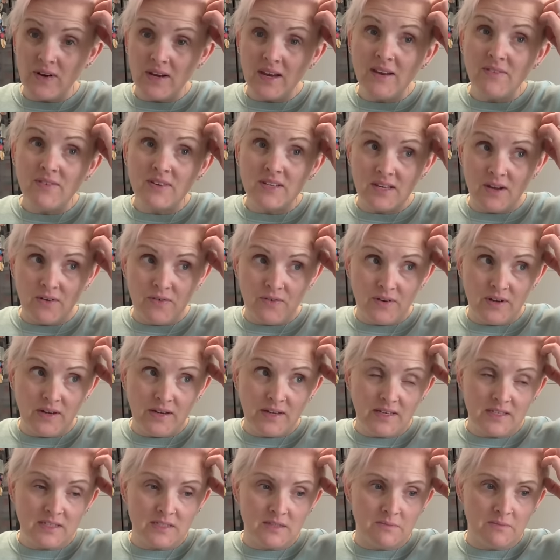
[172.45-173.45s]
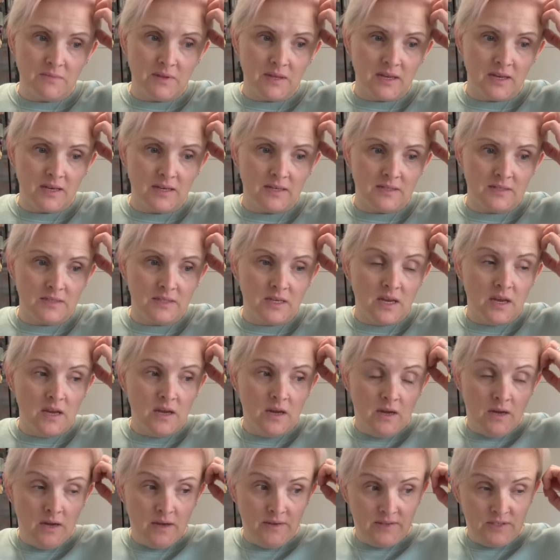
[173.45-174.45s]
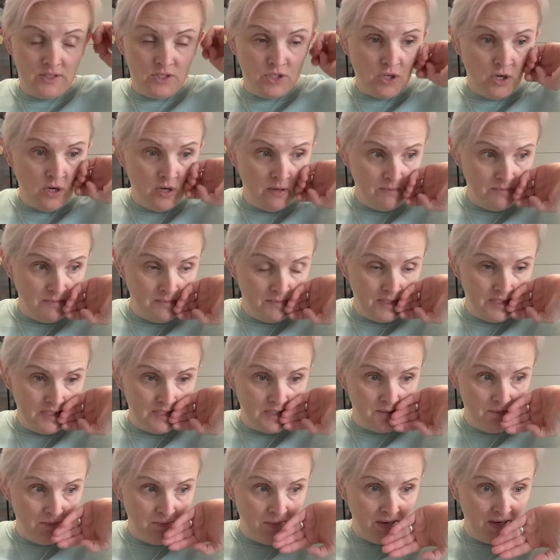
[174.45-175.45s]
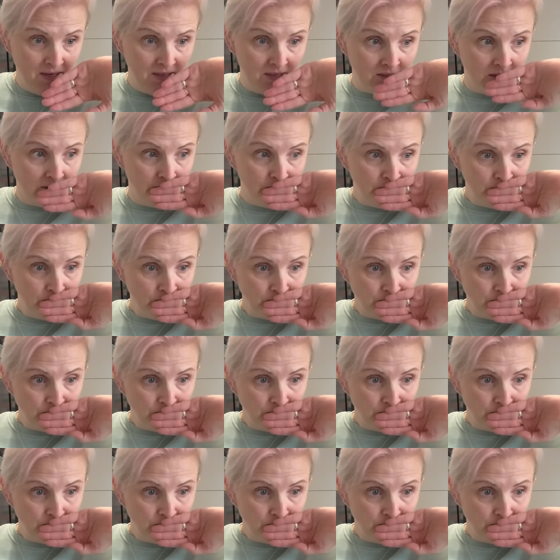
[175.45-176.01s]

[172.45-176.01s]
Eva definitely needs some things. I think Charlotte needs some bits.